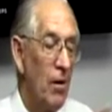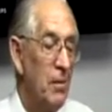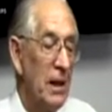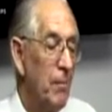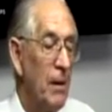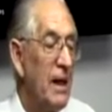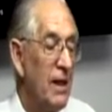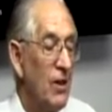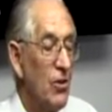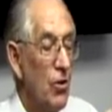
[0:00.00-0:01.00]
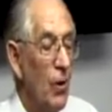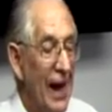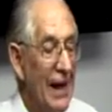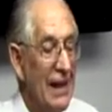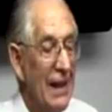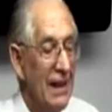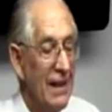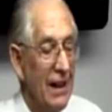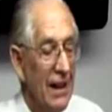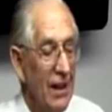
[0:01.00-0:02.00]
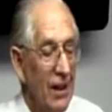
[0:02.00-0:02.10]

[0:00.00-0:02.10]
to be obedient to anything.